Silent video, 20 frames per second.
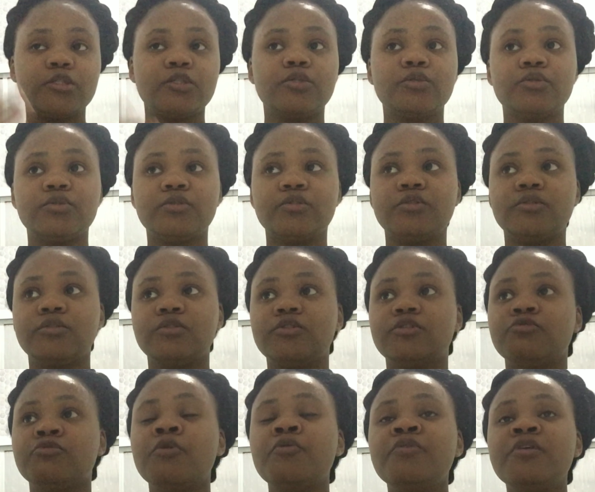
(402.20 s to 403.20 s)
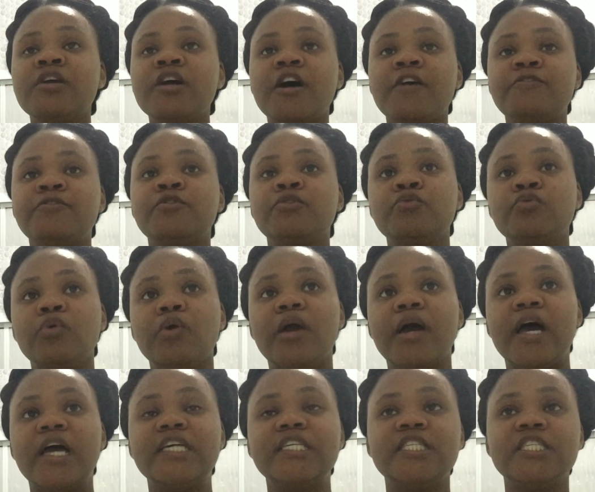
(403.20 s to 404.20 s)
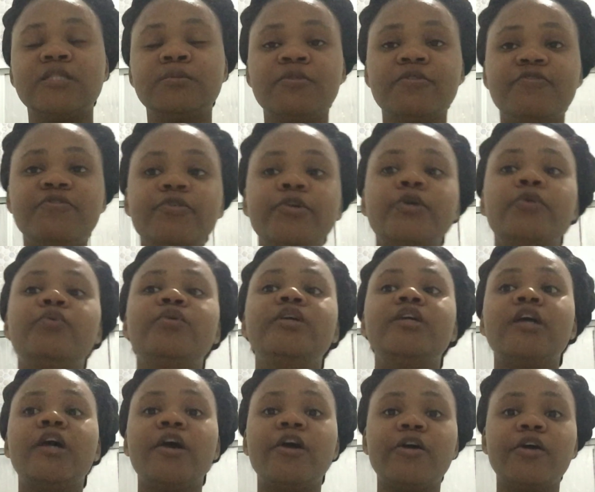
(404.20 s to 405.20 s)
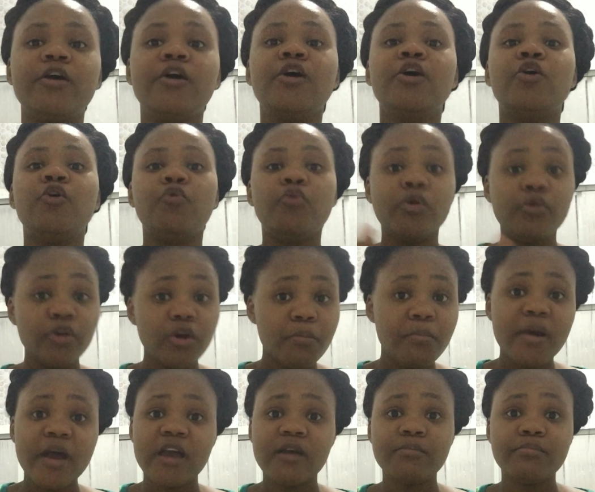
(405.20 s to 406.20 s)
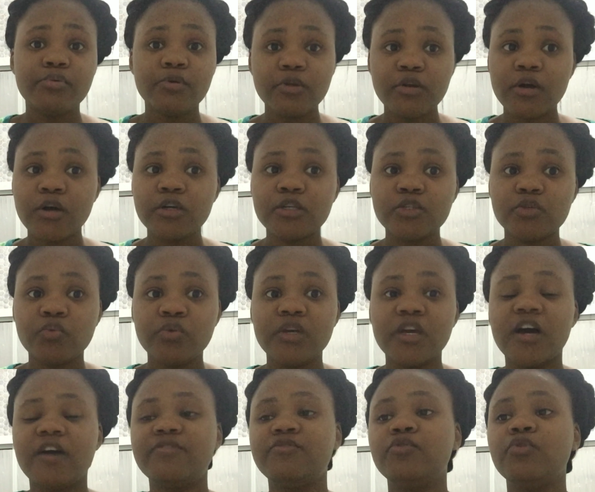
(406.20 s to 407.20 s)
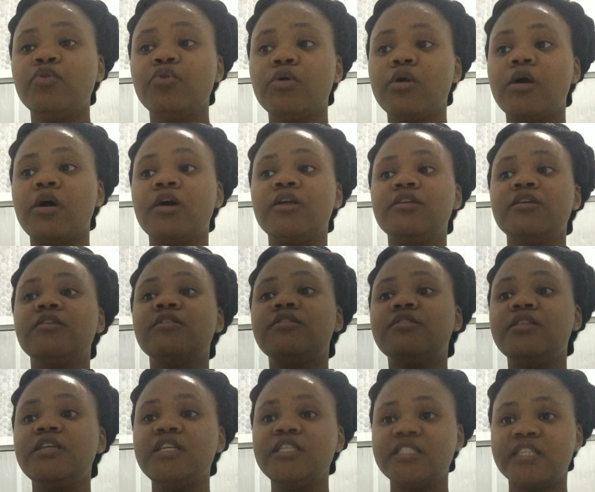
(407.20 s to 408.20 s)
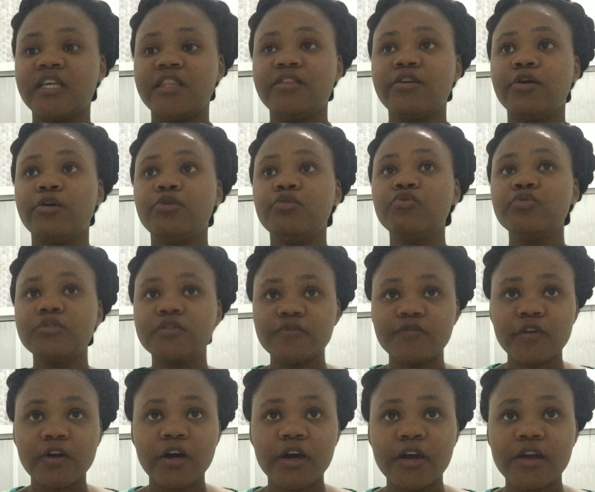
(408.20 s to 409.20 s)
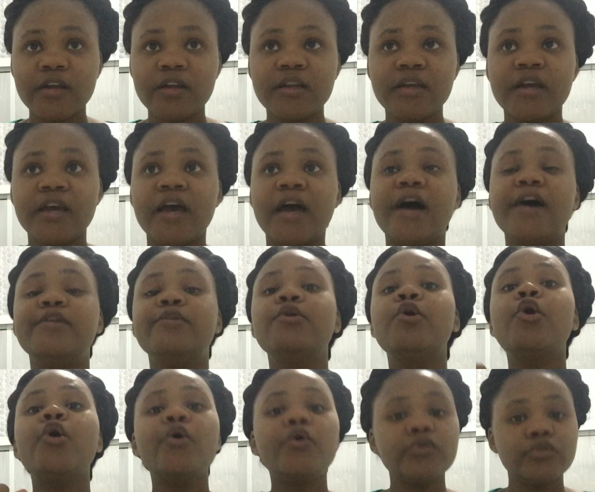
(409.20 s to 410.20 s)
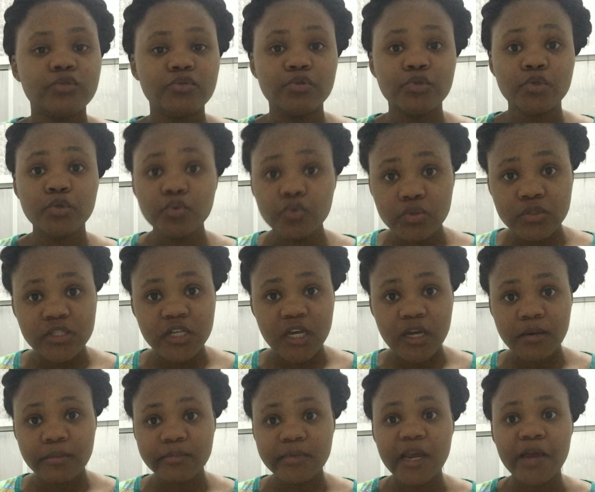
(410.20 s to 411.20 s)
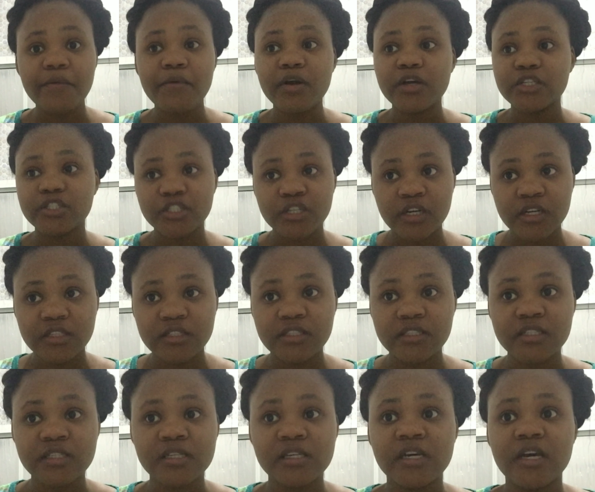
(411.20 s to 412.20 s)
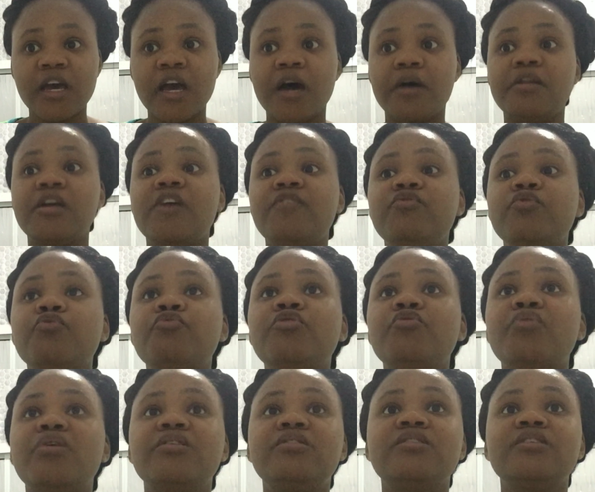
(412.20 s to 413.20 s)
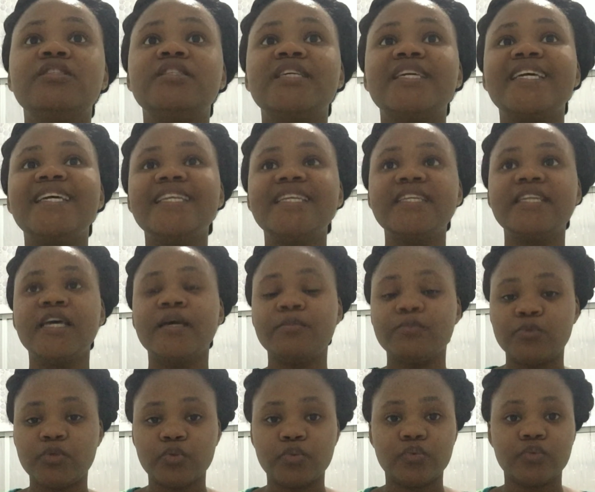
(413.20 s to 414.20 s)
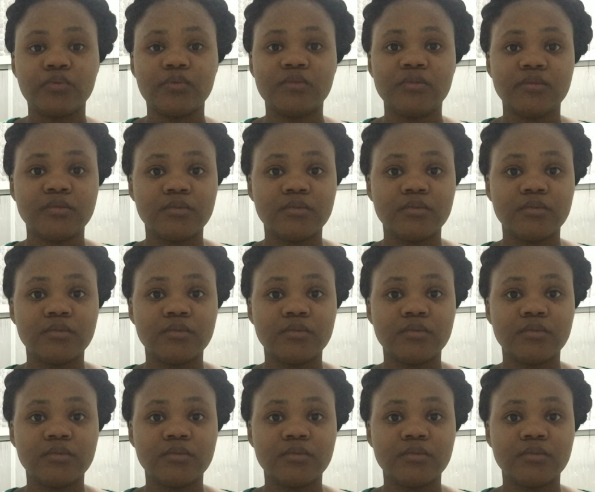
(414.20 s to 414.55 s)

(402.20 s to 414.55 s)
So what we have to do, guys, is when we're buying products, we have to look on the things that they're used for and how to use them, directions, and you have to read what is in them too.